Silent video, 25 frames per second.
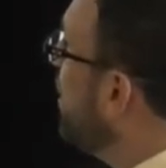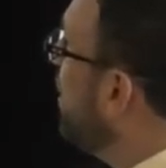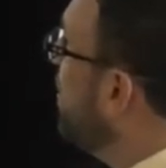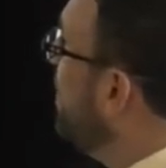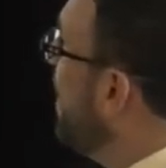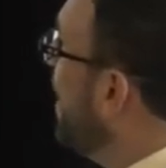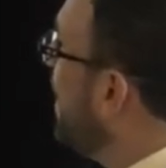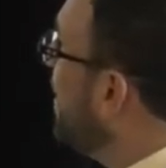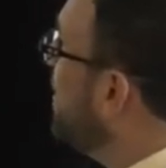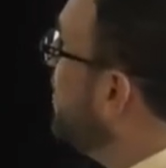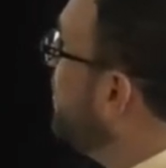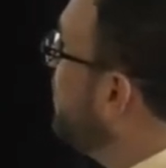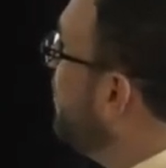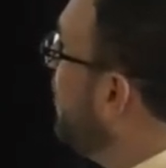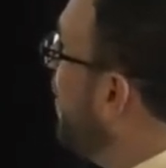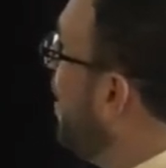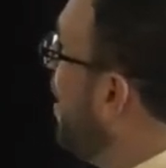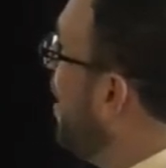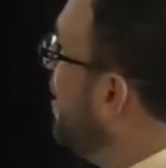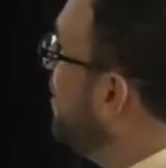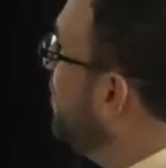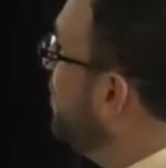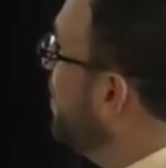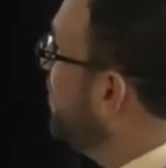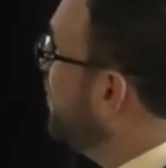are
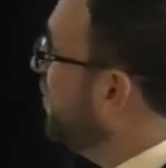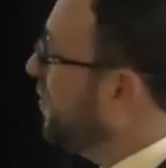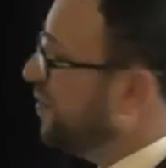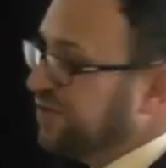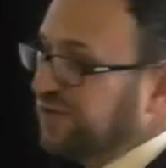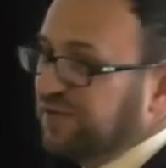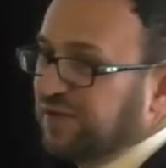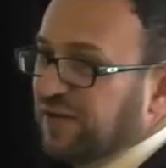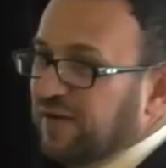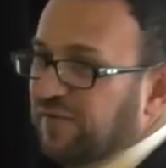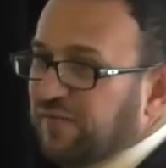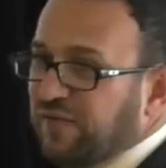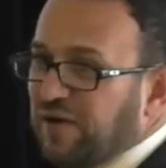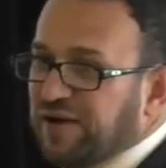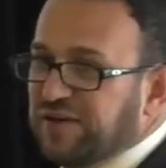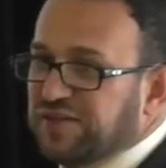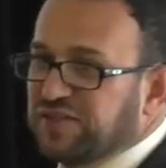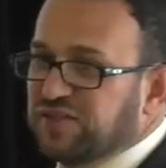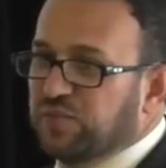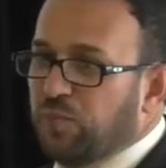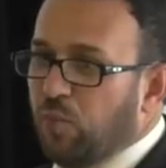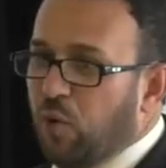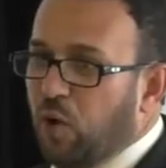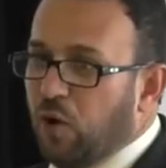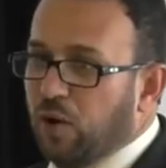magnified, but they're still very
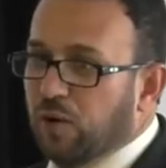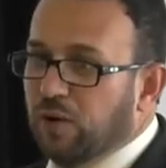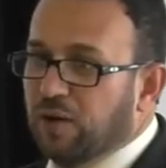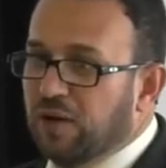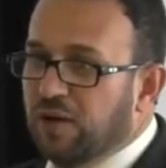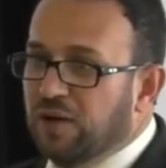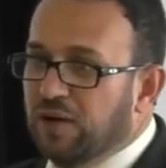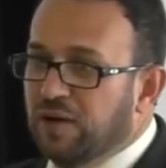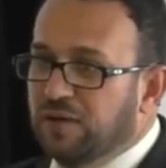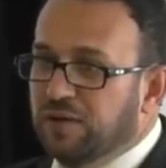small.